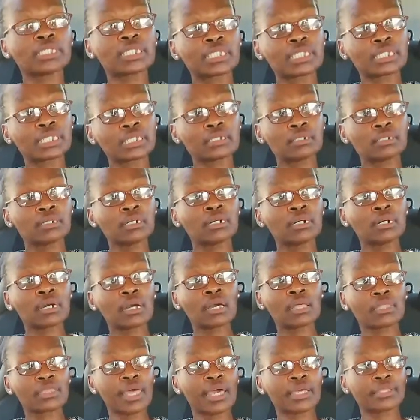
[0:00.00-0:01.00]
told
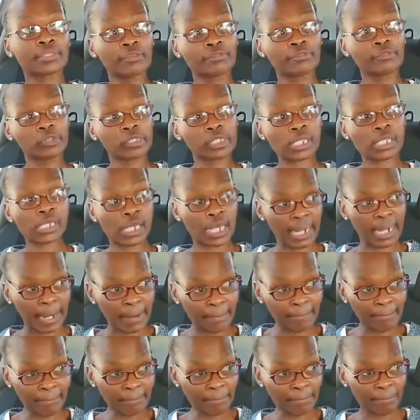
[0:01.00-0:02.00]
that if you
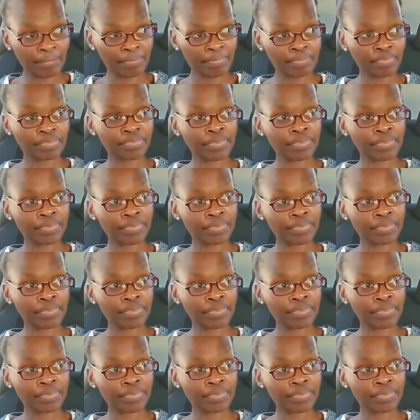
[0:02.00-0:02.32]
scream,